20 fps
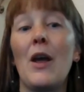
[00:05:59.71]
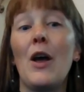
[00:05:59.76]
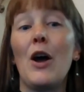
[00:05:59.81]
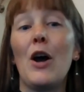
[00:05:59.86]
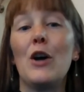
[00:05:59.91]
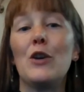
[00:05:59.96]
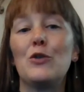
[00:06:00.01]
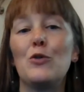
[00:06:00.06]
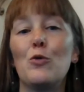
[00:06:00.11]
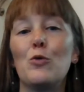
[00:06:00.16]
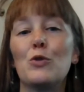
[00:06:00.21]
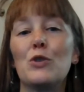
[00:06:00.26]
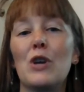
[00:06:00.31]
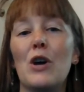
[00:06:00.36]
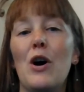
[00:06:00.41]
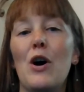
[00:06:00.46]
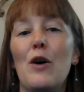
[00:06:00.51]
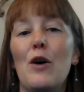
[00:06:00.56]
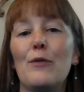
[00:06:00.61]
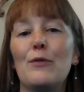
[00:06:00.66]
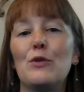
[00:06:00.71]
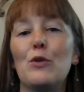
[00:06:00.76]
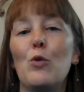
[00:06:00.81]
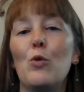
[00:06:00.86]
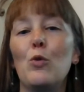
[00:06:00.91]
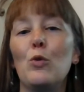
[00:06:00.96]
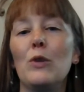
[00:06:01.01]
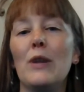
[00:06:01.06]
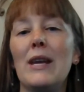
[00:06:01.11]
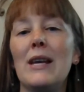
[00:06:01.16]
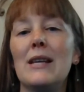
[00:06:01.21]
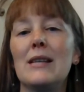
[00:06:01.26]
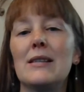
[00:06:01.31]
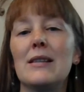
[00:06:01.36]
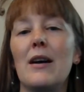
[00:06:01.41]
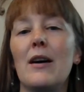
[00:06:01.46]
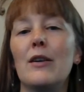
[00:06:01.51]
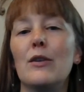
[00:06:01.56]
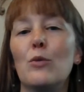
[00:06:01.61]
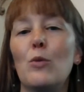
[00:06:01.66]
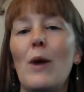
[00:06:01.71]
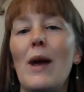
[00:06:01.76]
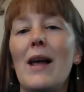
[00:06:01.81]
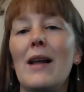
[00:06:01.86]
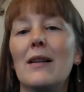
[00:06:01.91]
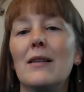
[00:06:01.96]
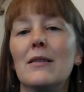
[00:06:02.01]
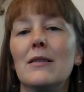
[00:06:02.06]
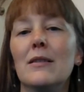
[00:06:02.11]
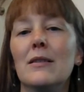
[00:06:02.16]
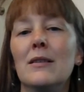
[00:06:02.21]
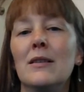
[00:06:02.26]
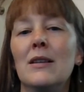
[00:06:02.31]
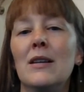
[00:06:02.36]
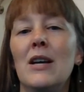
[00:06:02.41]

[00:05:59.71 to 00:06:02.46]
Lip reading: Her daughter, after all, is unwell.